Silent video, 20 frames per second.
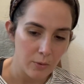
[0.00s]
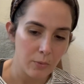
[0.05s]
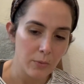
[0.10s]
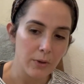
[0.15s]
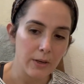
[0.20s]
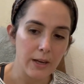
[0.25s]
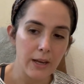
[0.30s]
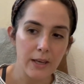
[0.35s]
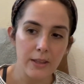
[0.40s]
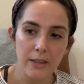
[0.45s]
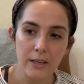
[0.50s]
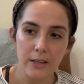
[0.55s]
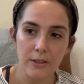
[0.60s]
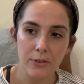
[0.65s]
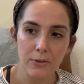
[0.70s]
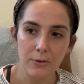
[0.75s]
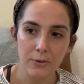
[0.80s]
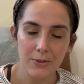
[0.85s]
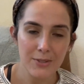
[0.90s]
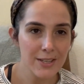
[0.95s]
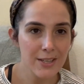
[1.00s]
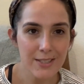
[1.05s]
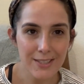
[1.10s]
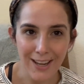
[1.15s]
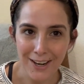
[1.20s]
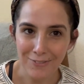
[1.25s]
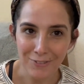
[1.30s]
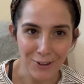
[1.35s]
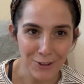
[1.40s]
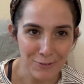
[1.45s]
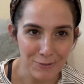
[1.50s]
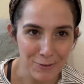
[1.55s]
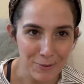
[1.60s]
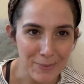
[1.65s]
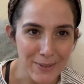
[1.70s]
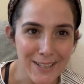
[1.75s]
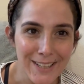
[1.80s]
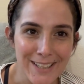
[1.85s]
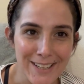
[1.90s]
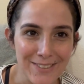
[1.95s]
When I think through, see, it's kind of hard for
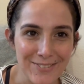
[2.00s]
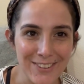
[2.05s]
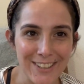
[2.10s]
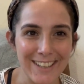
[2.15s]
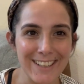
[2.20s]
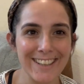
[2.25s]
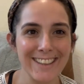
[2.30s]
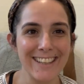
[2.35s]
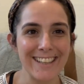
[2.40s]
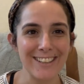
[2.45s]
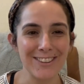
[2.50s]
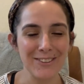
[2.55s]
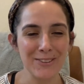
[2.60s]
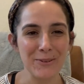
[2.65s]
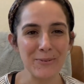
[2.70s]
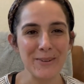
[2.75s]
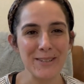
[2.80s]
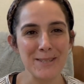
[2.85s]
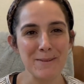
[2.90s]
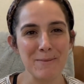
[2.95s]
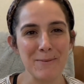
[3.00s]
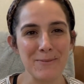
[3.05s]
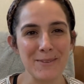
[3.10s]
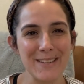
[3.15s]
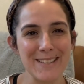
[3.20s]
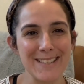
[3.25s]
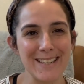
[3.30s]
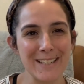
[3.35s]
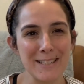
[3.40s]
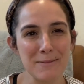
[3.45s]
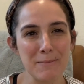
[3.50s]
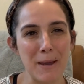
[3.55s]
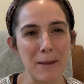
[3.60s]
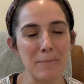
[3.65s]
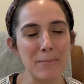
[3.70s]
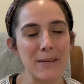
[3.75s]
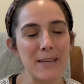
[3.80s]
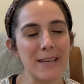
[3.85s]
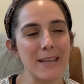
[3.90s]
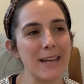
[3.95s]
me to even think through what some of these things
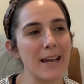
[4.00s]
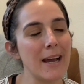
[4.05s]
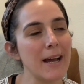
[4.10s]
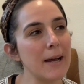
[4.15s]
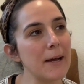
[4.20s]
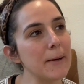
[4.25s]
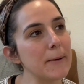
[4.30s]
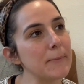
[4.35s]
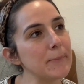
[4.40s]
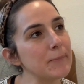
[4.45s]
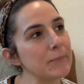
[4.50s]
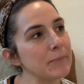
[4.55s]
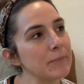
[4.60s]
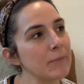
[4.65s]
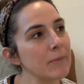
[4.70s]
might be. Let